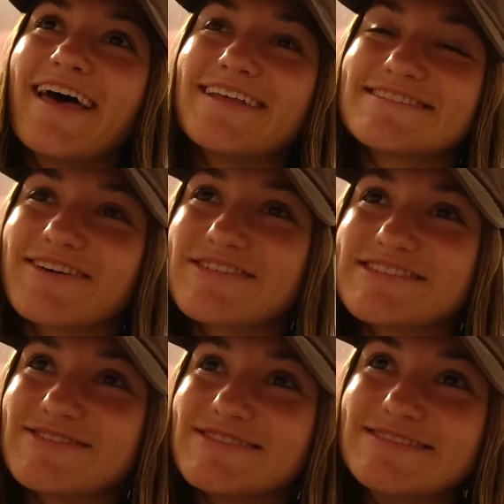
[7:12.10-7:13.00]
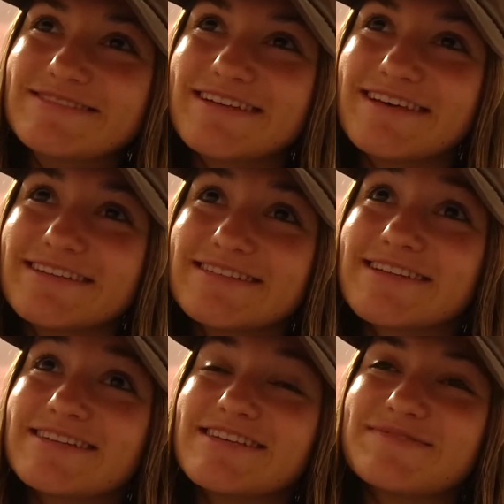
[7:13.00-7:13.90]
It's coming so soon and it's
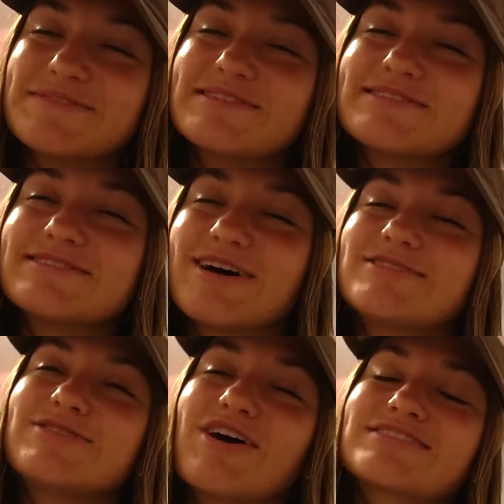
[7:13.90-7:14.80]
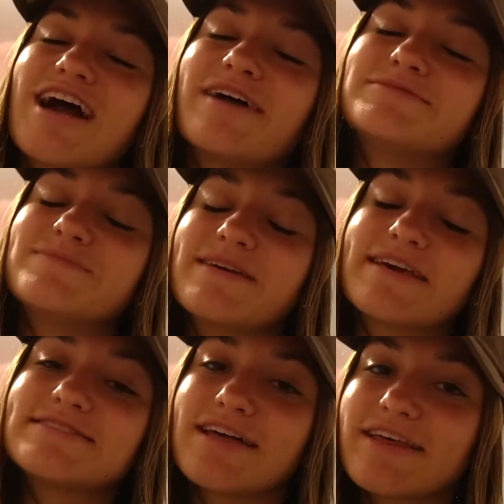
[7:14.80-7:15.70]
gonna take me such a long time to make.
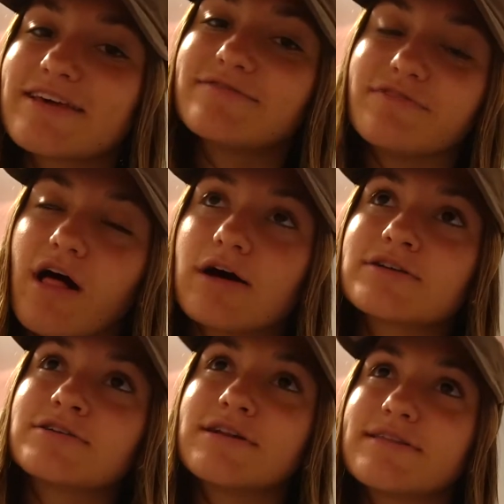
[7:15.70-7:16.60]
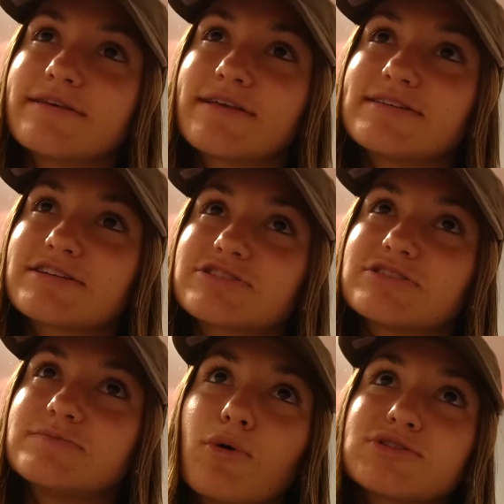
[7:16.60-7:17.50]
It's not like a vlog or anything. It's
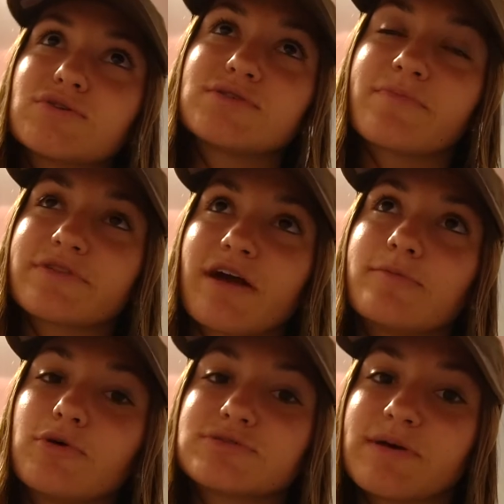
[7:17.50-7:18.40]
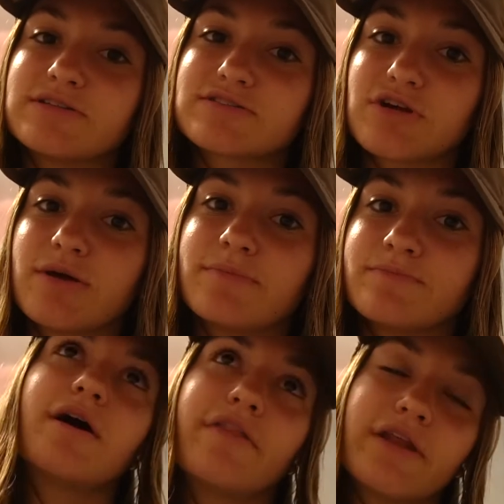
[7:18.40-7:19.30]
actually more so something that I'd post on my Instagram
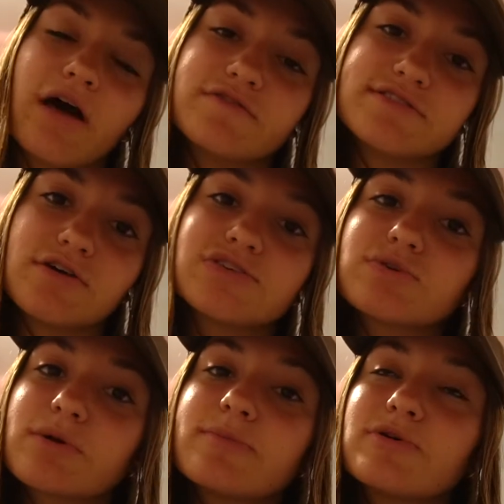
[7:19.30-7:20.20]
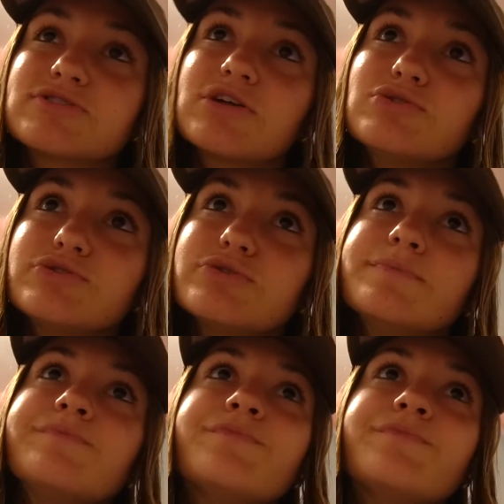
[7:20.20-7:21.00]
and then obviously also I'm gonna post it on YouTube.